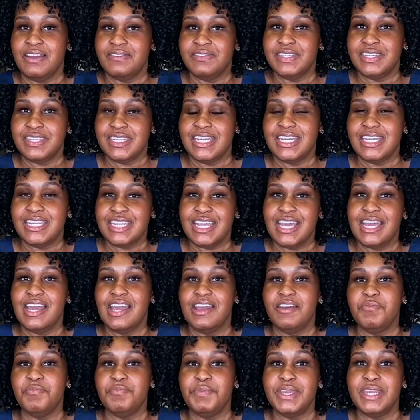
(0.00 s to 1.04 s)
seen that
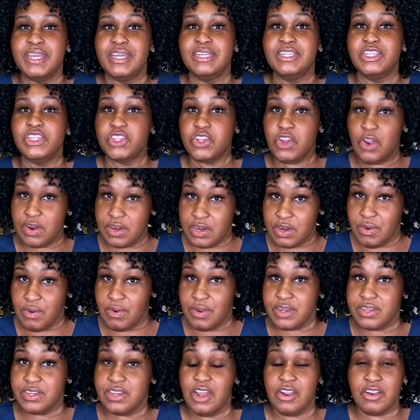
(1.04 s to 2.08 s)
have been started
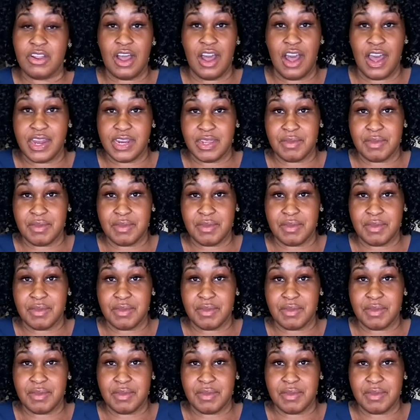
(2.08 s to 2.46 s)
on narcotic